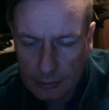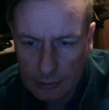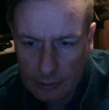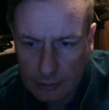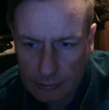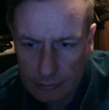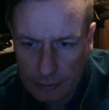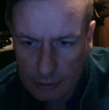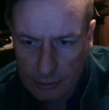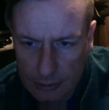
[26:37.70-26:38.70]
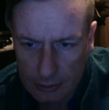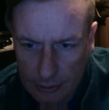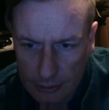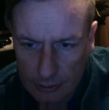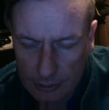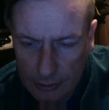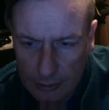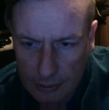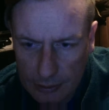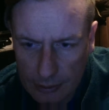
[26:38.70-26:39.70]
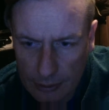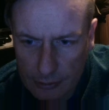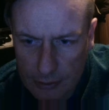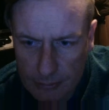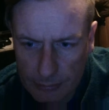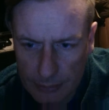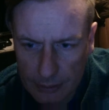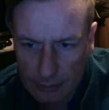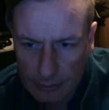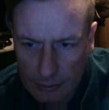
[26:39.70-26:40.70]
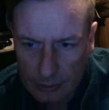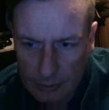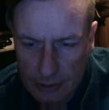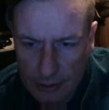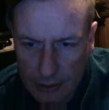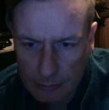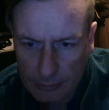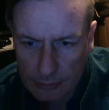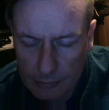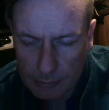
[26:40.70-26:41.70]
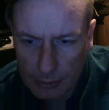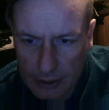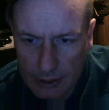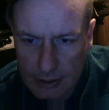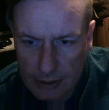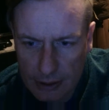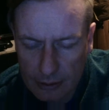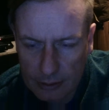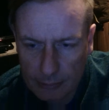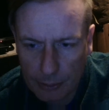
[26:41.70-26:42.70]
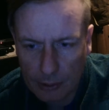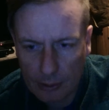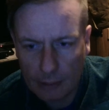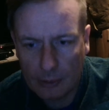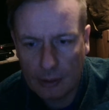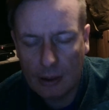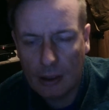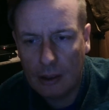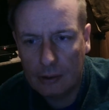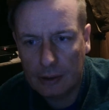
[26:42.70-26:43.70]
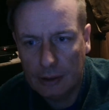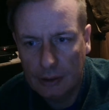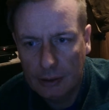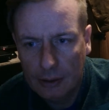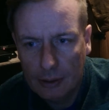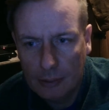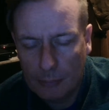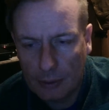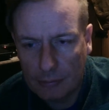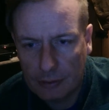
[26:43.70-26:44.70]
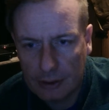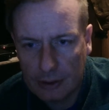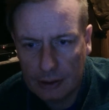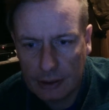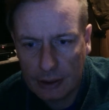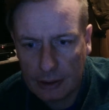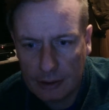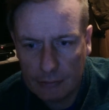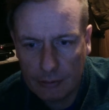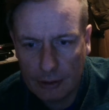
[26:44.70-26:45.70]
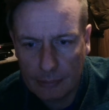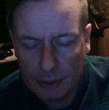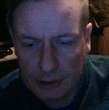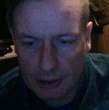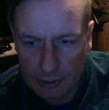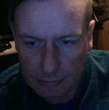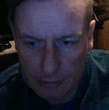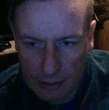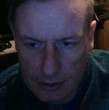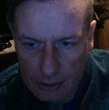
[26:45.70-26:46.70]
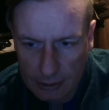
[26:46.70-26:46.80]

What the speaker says: Andrew Fox. Doris Miller is the name of the Black Sailor in Pearl Harbor. Ah, oh, okay. Perfect. Thank you very much, Andrew Fox.